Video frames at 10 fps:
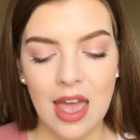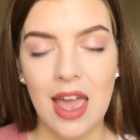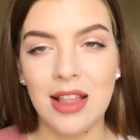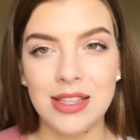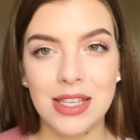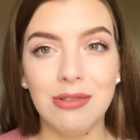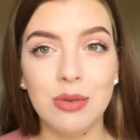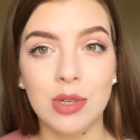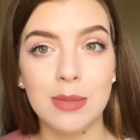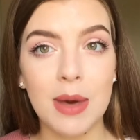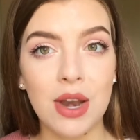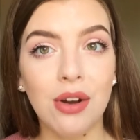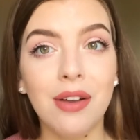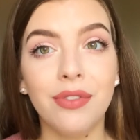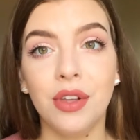and see which one's
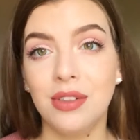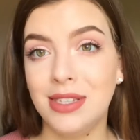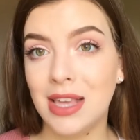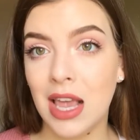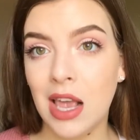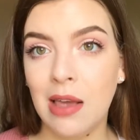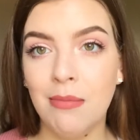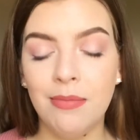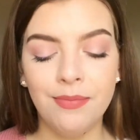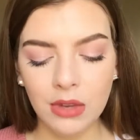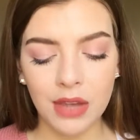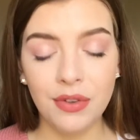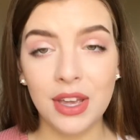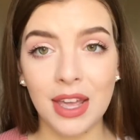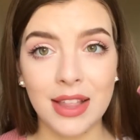better, if they're the same.
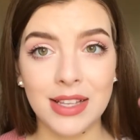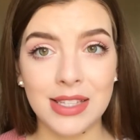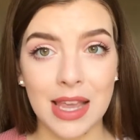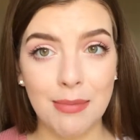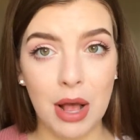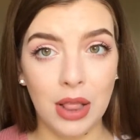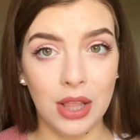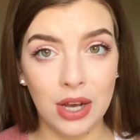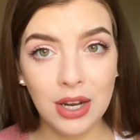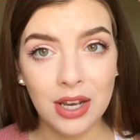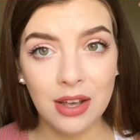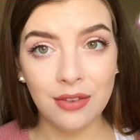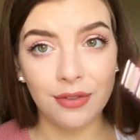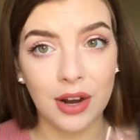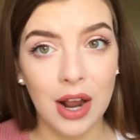If you could get the same look
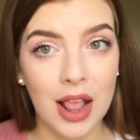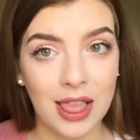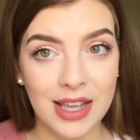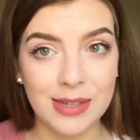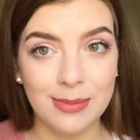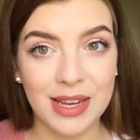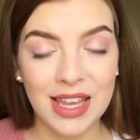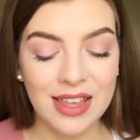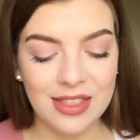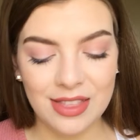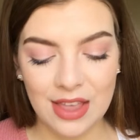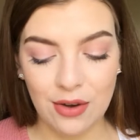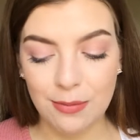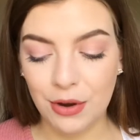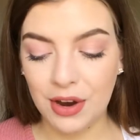for less money, that
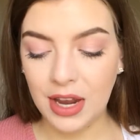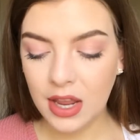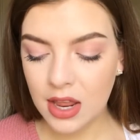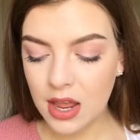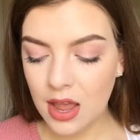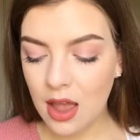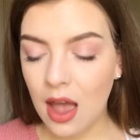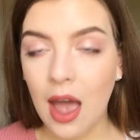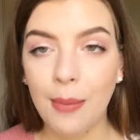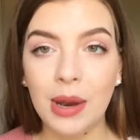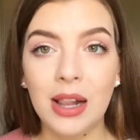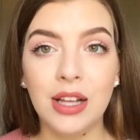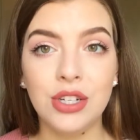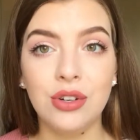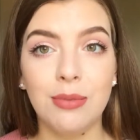would be great. I'm going to
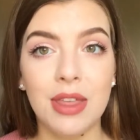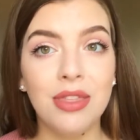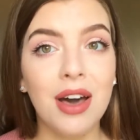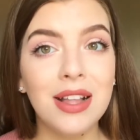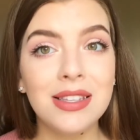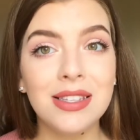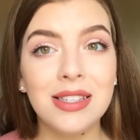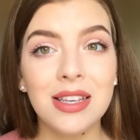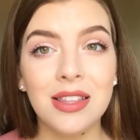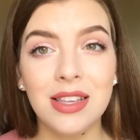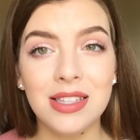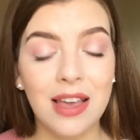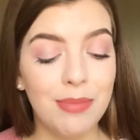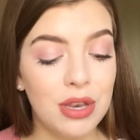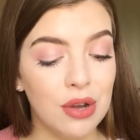let you know my thoughts. These
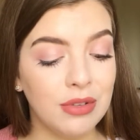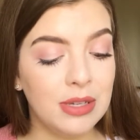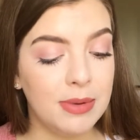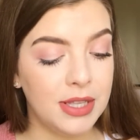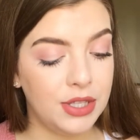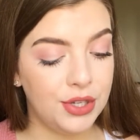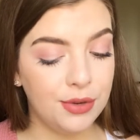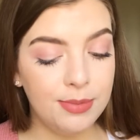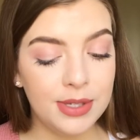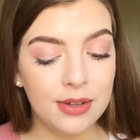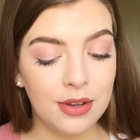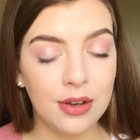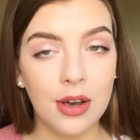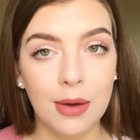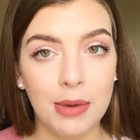have been known to be dupes
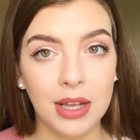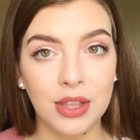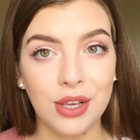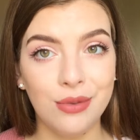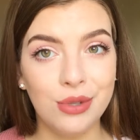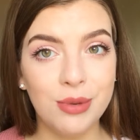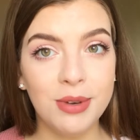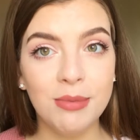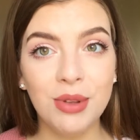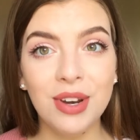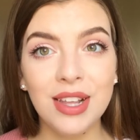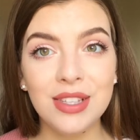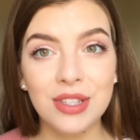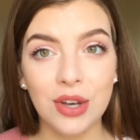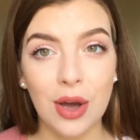among the YouTube
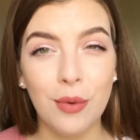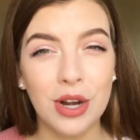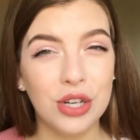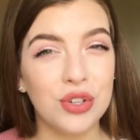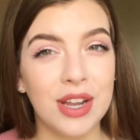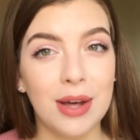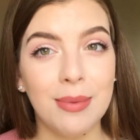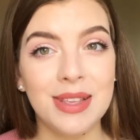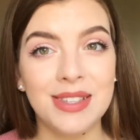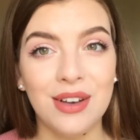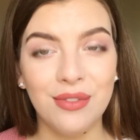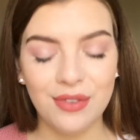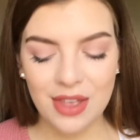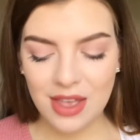communities, so I wanted to try it out myself.